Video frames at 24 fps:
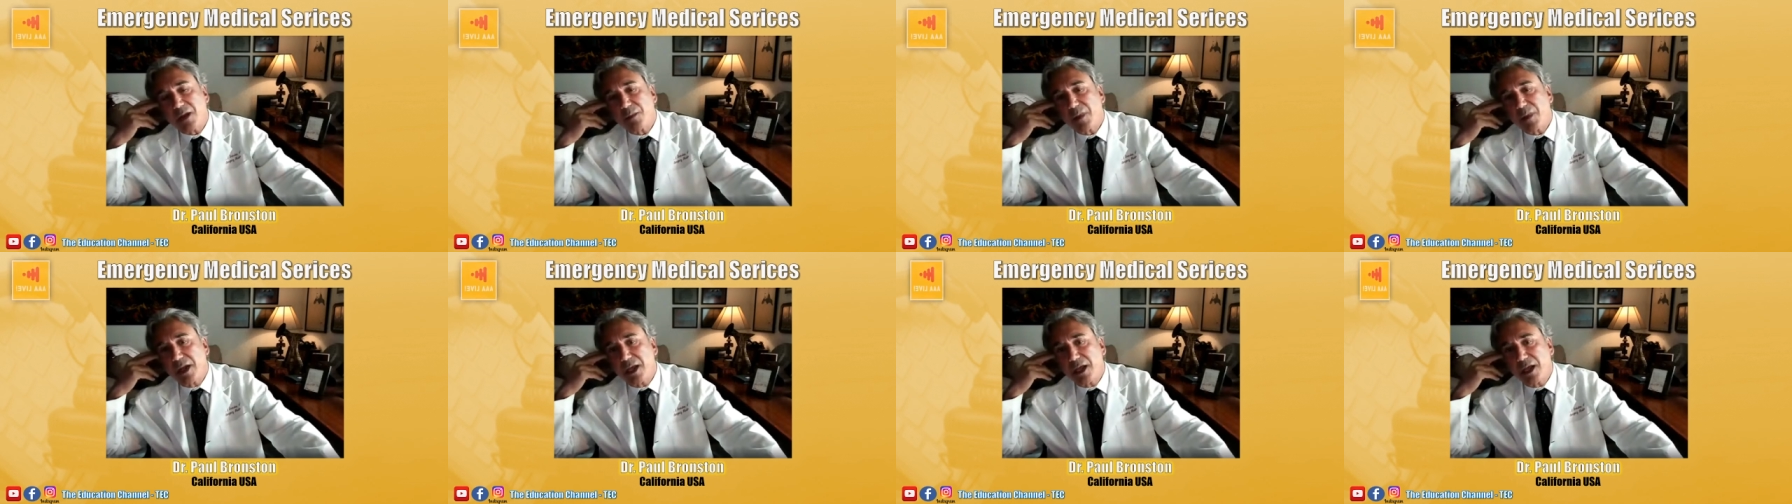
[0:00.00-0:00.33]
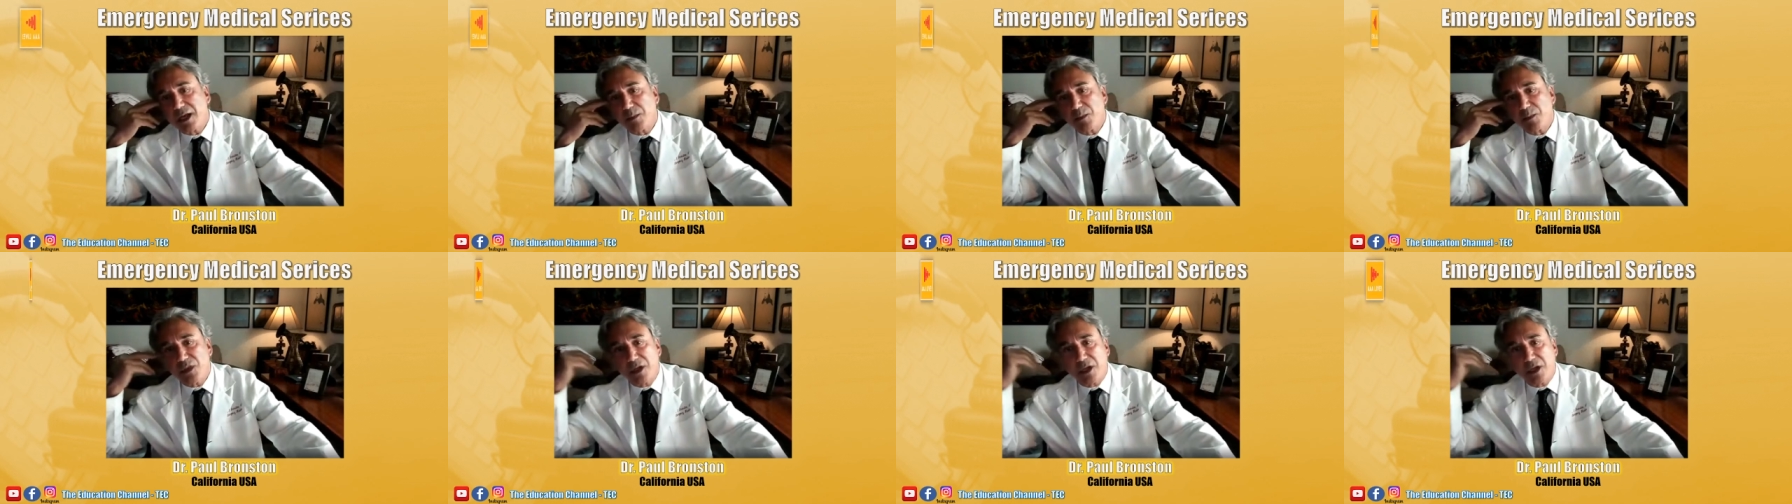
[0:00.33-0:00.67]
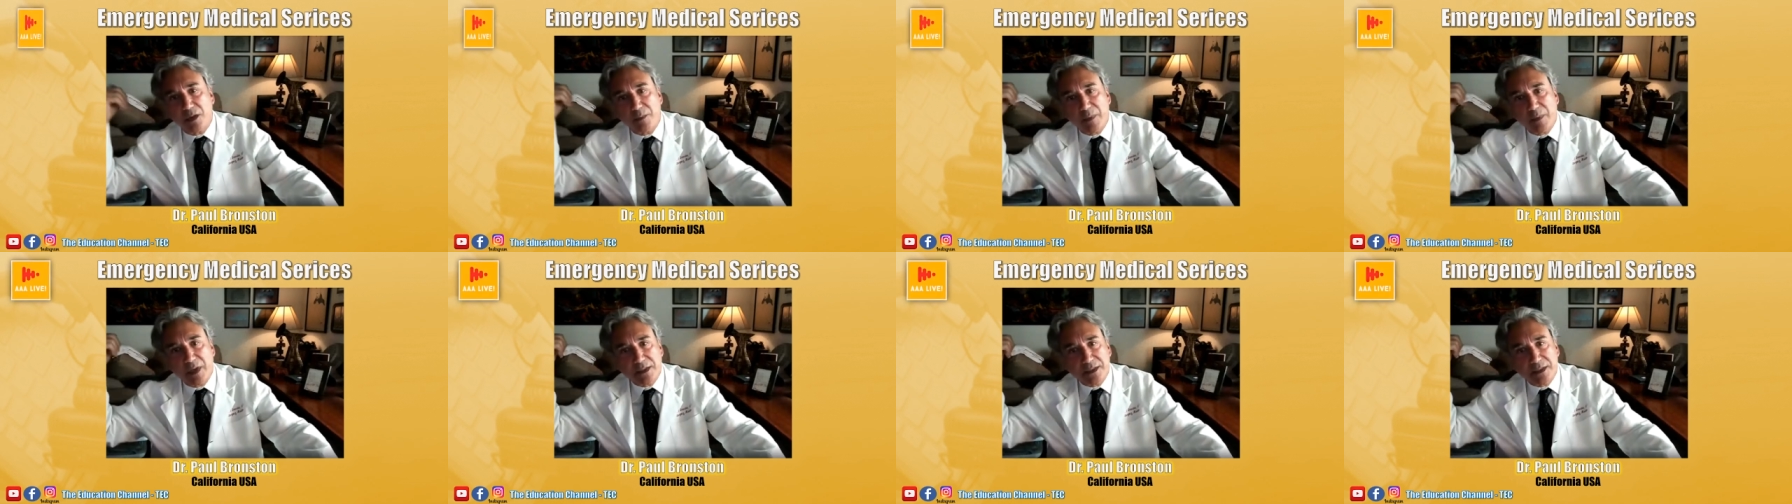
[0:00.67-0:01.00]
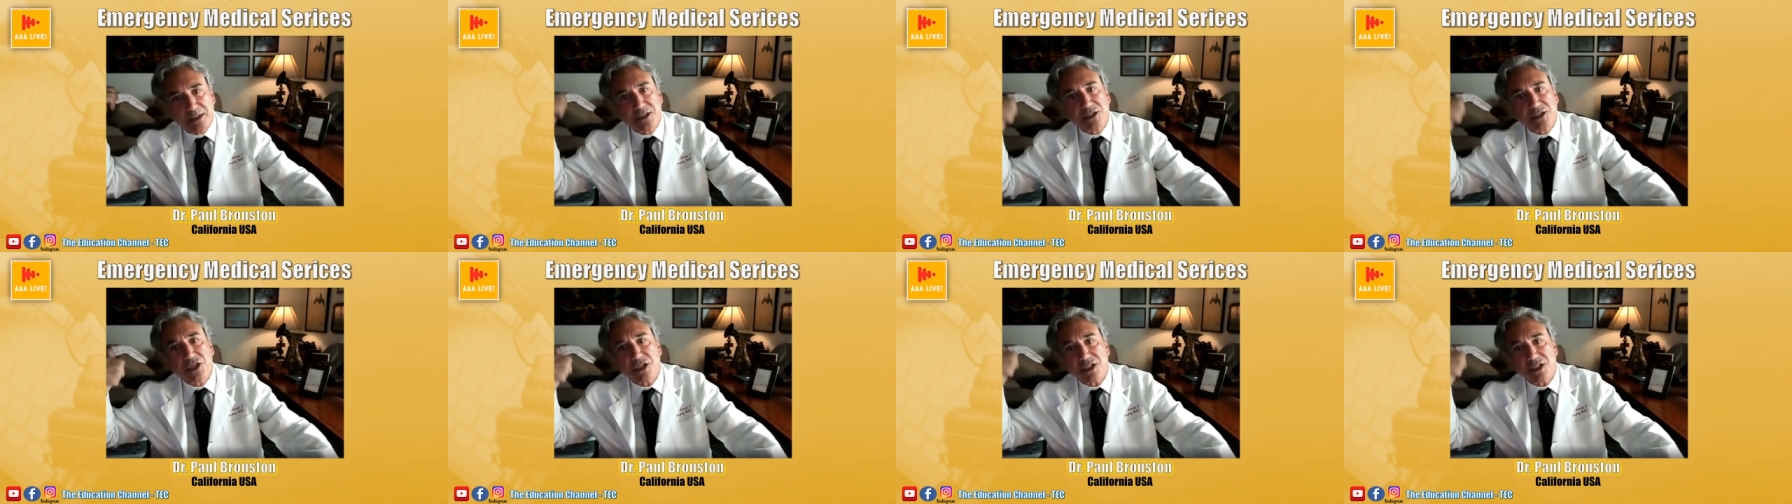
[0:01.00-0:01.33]
of my head I'm thinking about
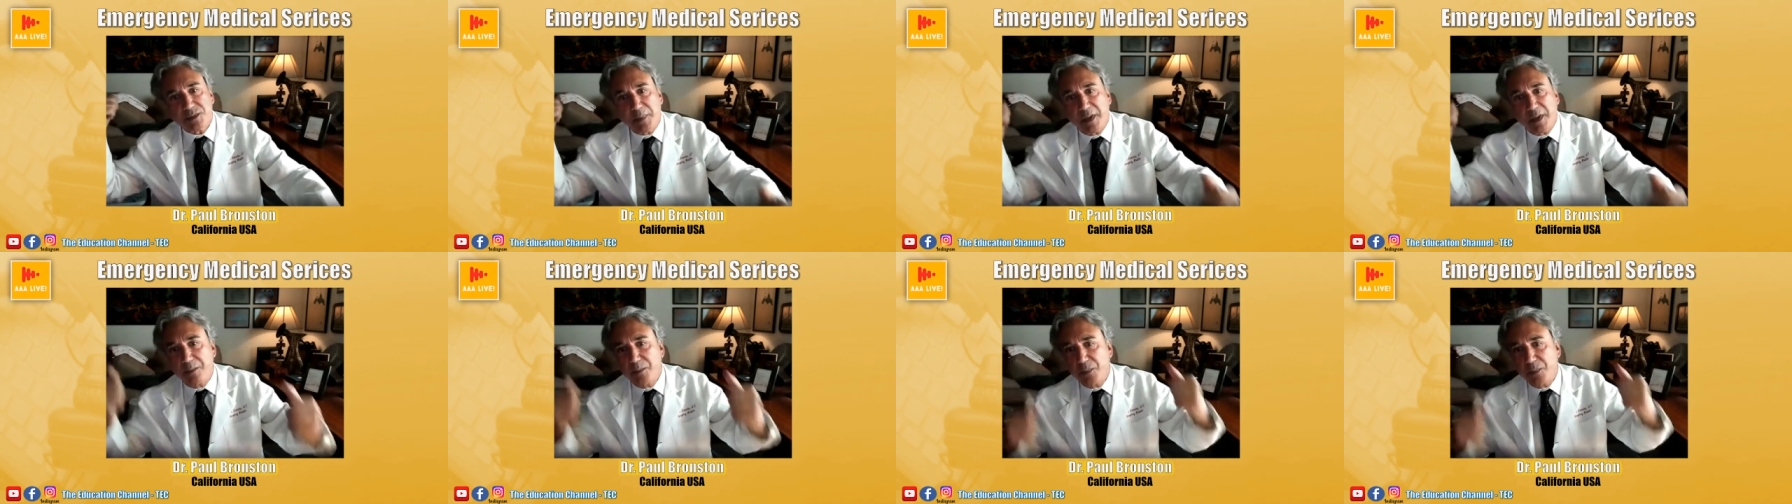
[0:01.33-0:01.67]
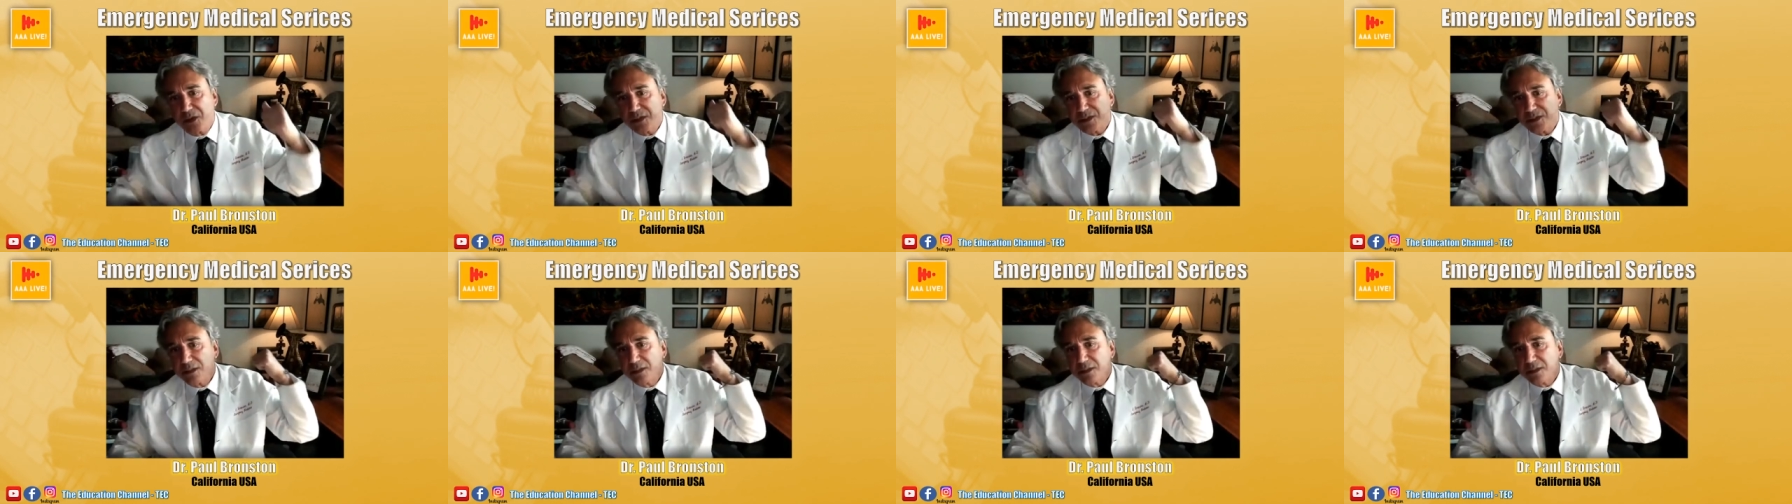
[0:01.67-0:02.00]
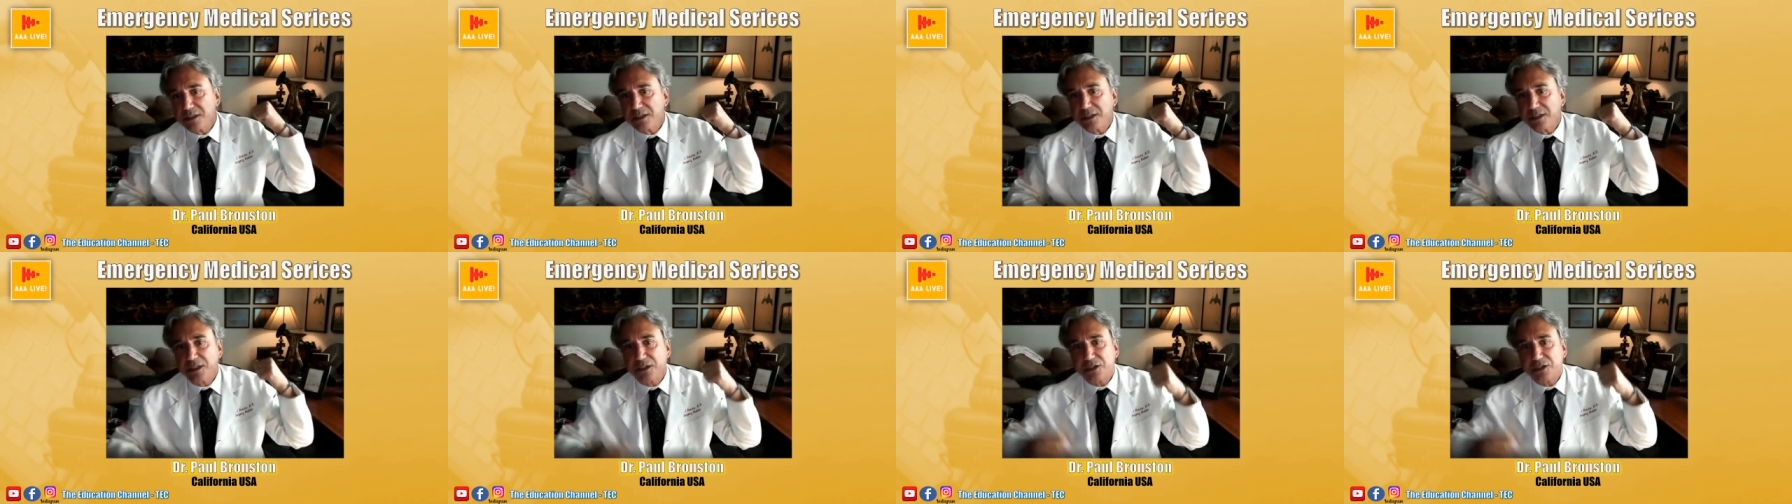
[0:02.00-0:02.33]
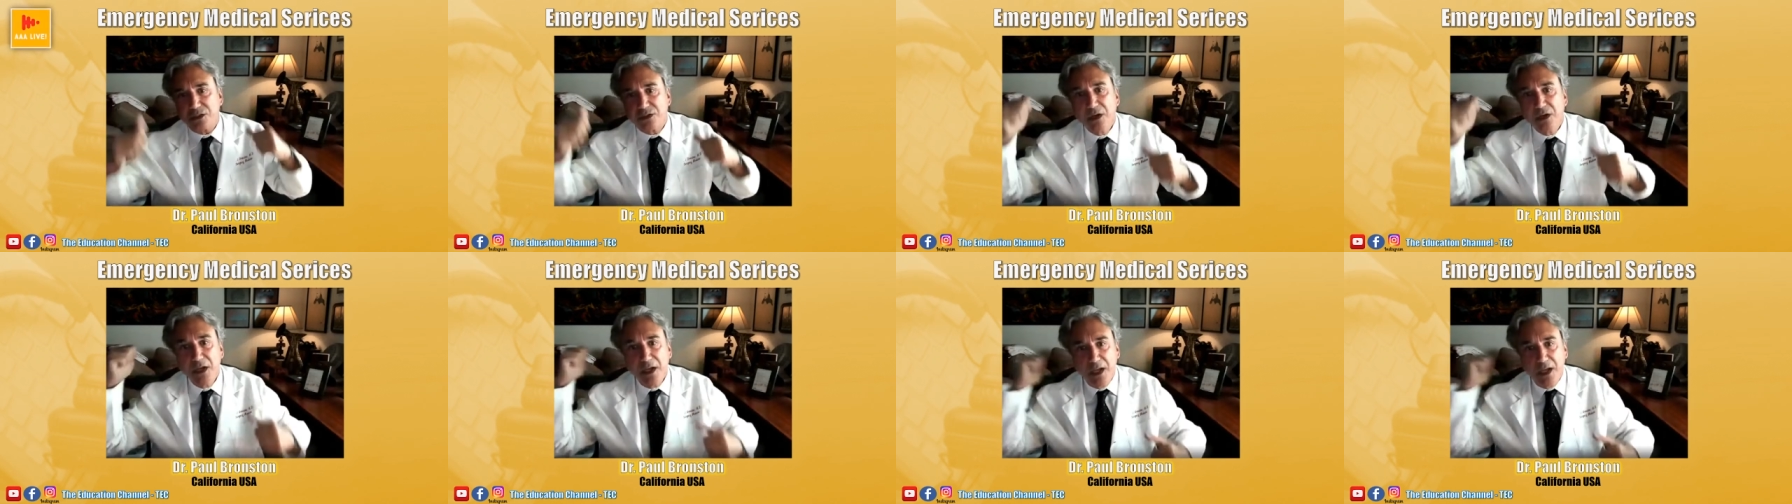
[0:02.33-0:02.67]
this chest pain person, this
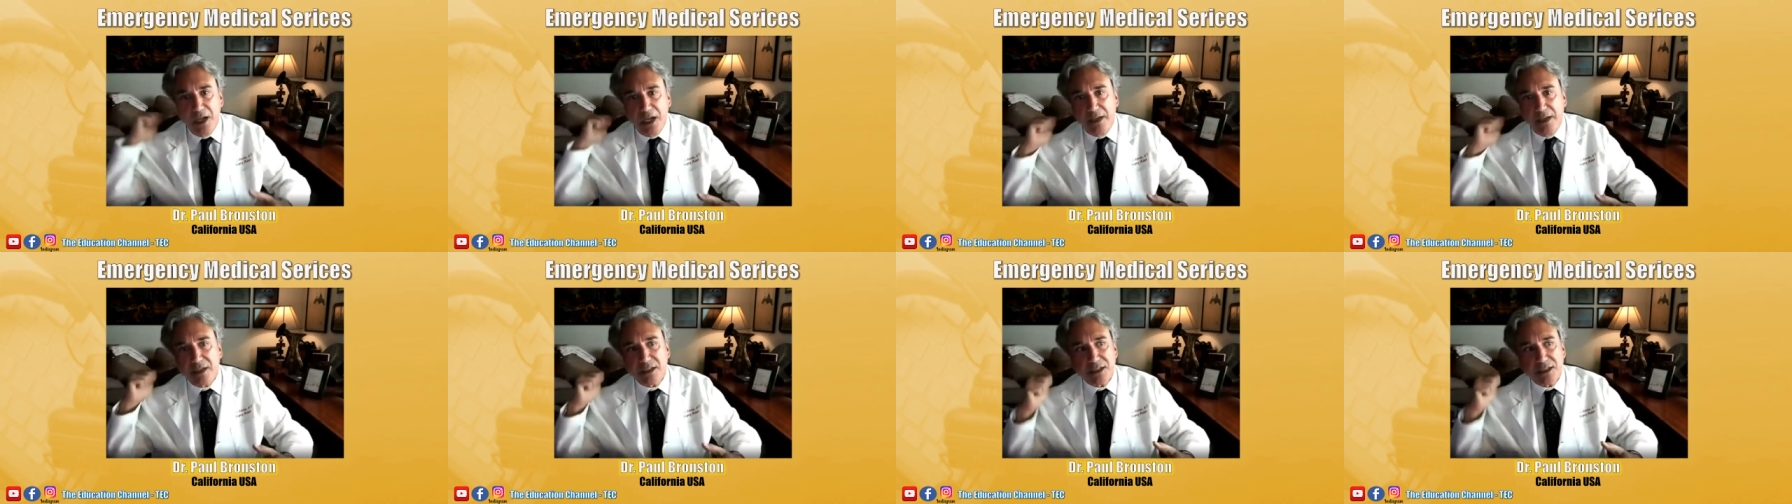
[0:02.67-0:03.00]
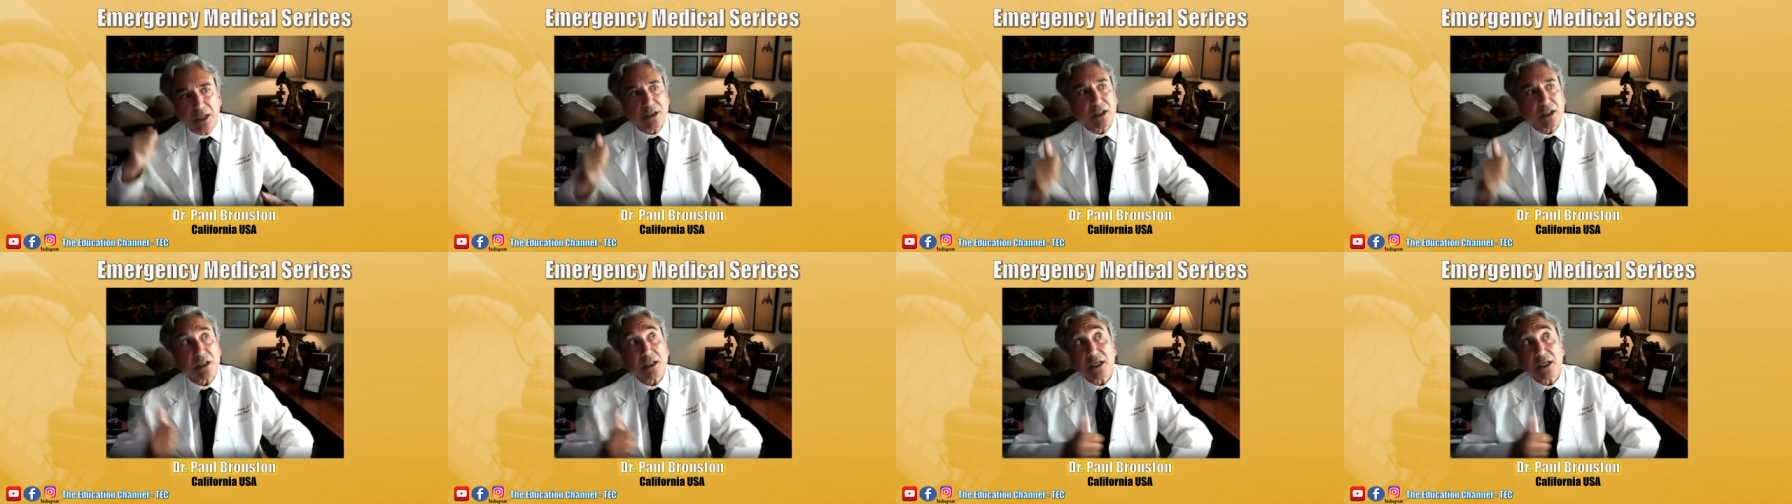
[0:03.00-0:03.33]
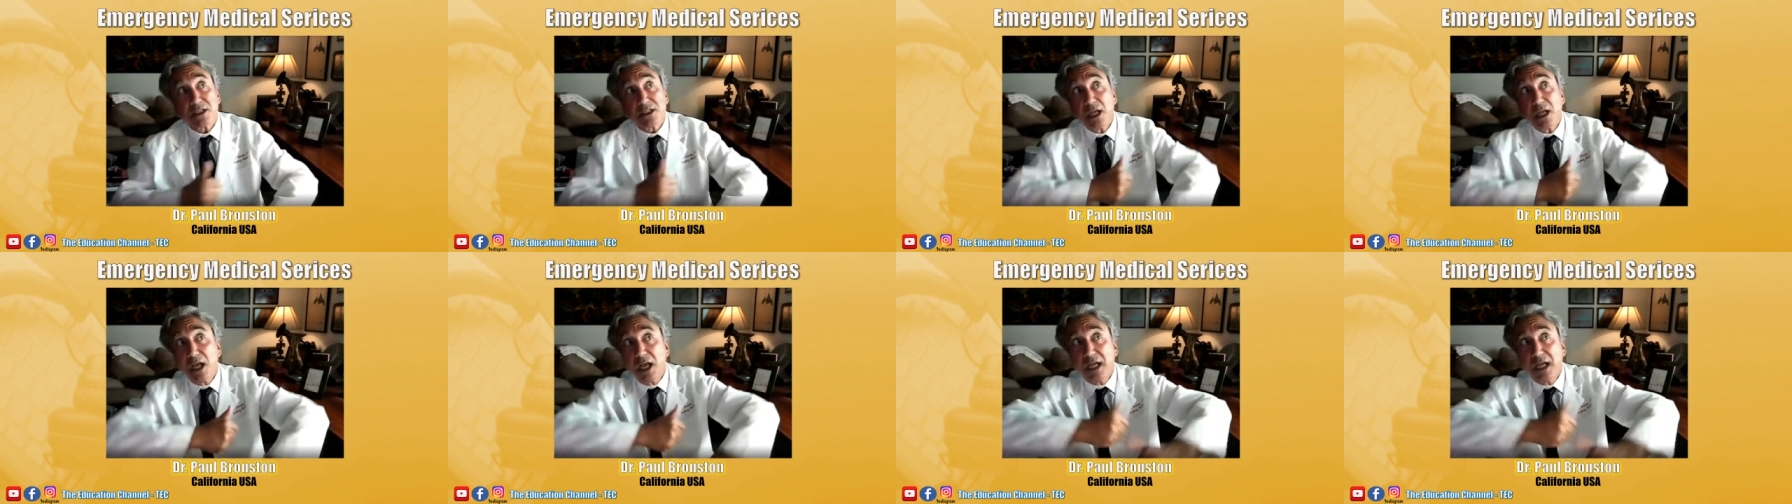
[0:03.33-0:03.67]
seizure, and this other things.